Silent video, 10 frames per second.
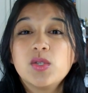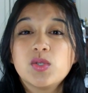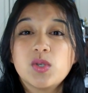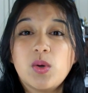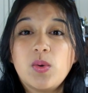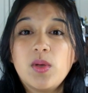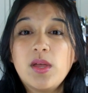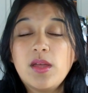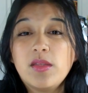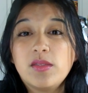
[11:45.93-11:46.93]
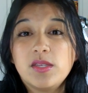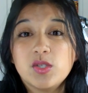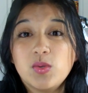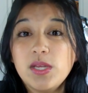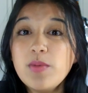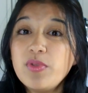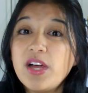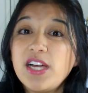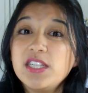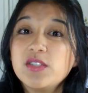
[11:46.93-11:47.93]
So this only
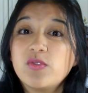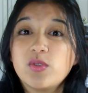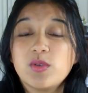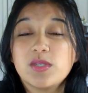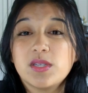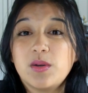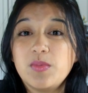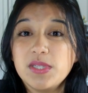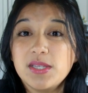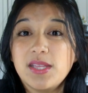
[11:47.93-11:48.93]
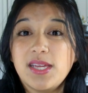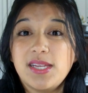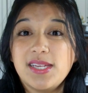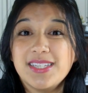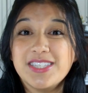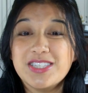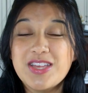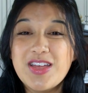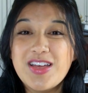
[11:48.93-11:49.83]
applies for those little miscellaneous